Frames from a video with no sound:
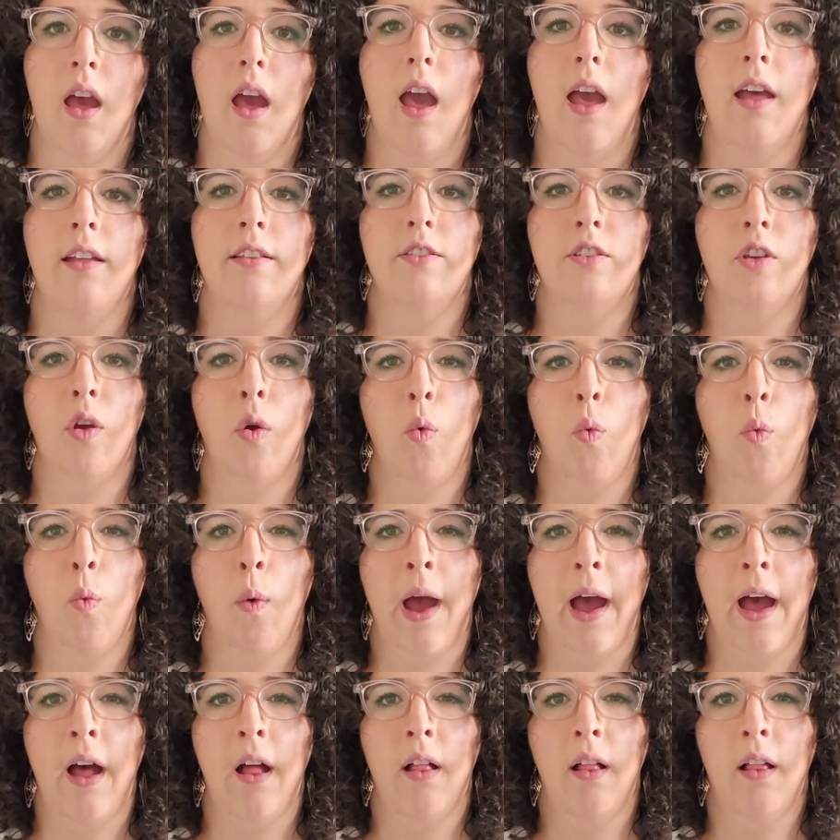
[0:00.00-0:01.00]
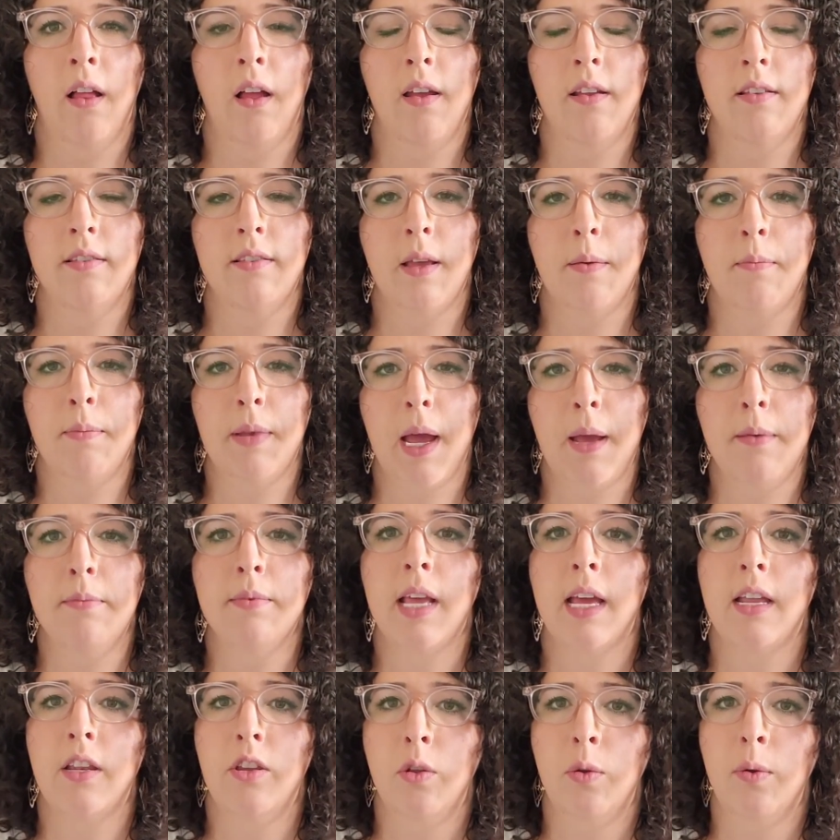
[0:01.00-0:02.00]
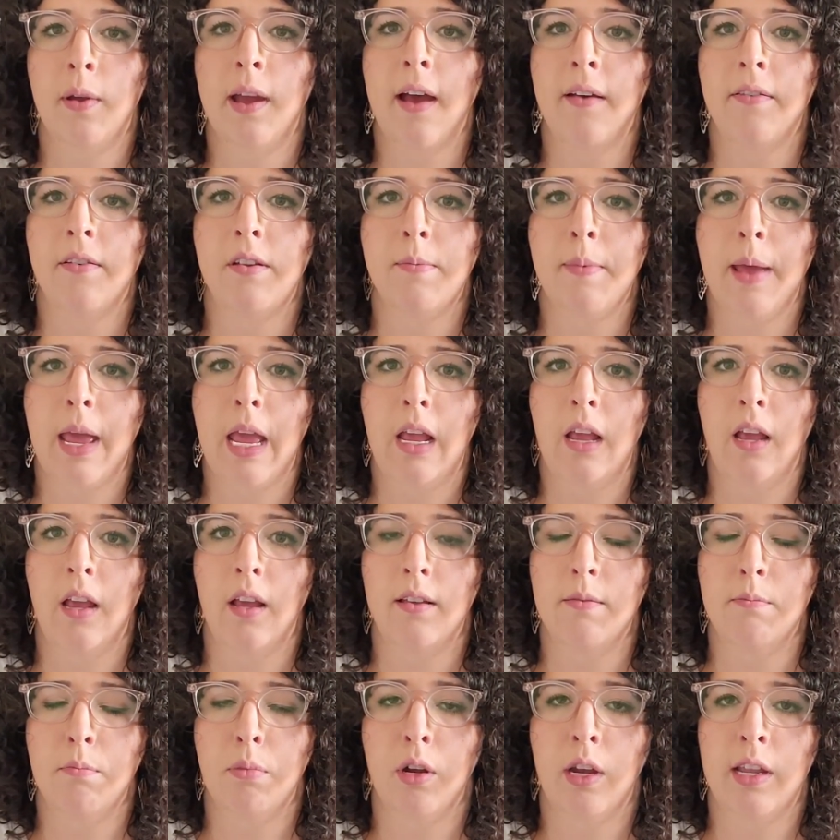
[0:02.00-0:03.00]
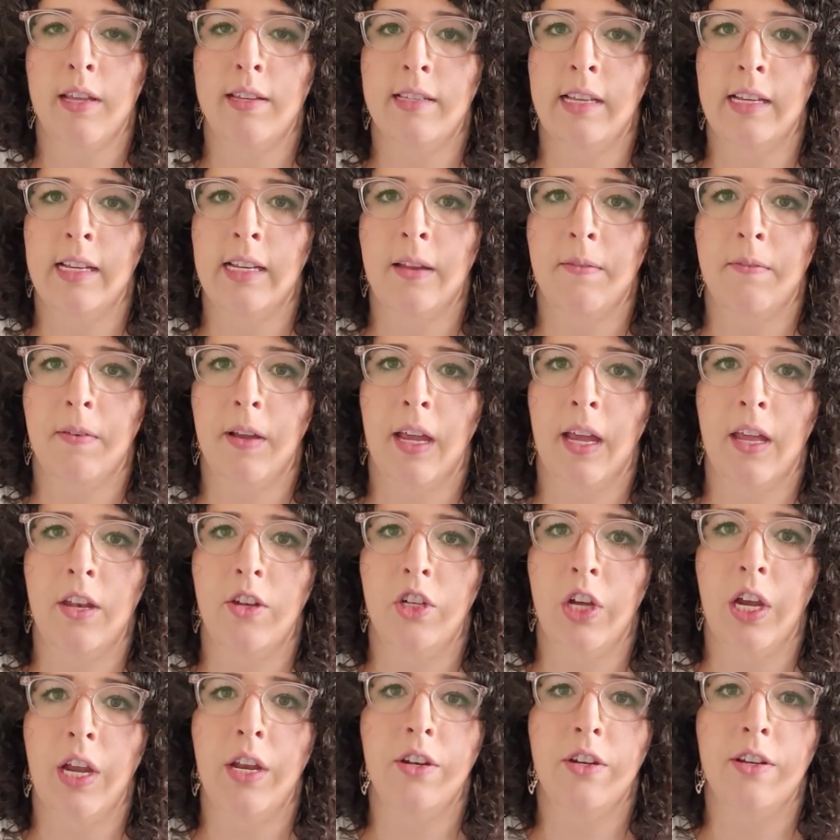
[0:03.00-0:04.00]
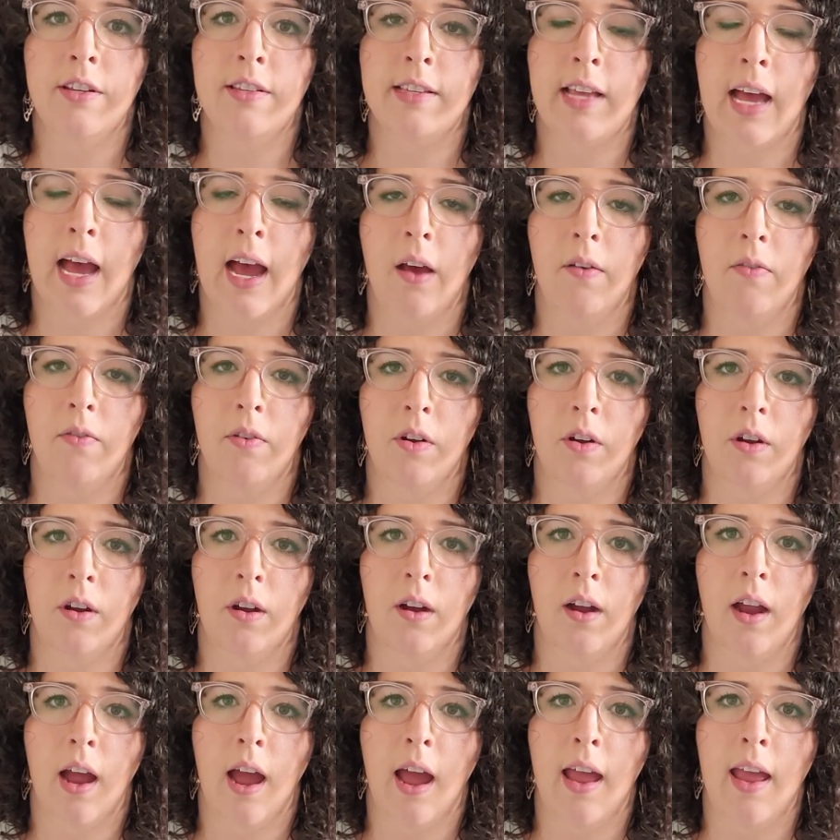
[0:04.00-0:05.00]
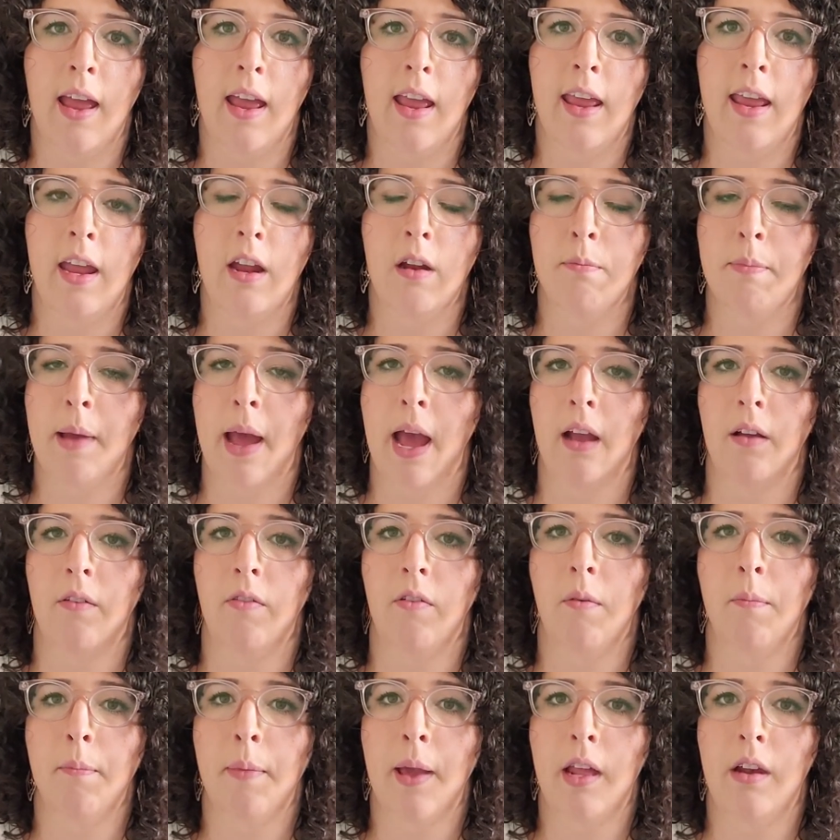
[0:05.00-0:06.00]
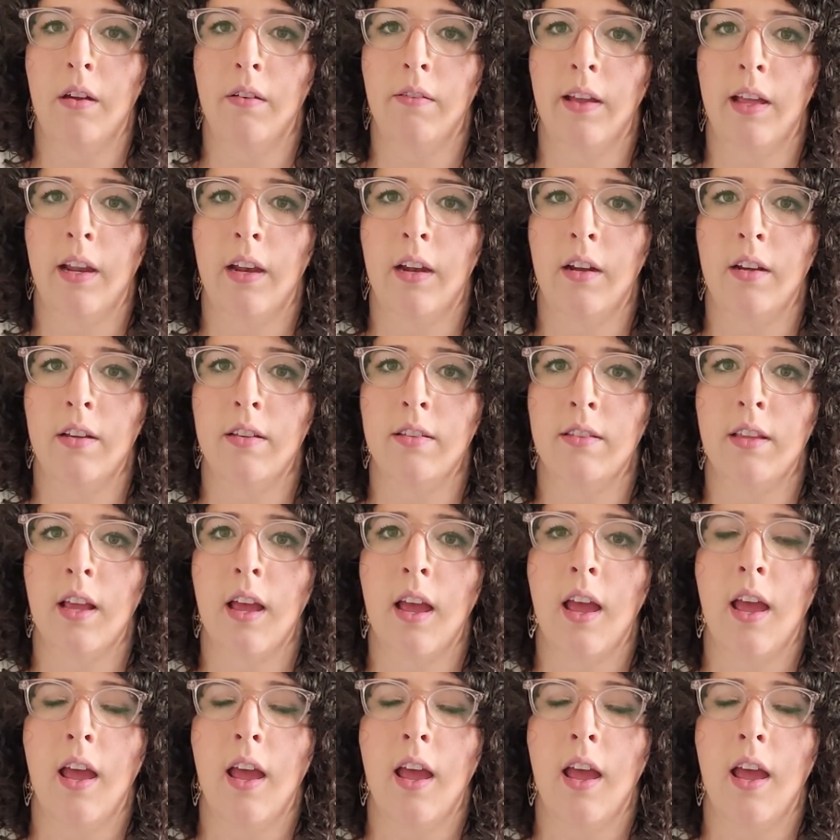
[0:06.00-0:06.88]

And so while sometimes I do have to make pretty significant changes after I hear back from beta readers,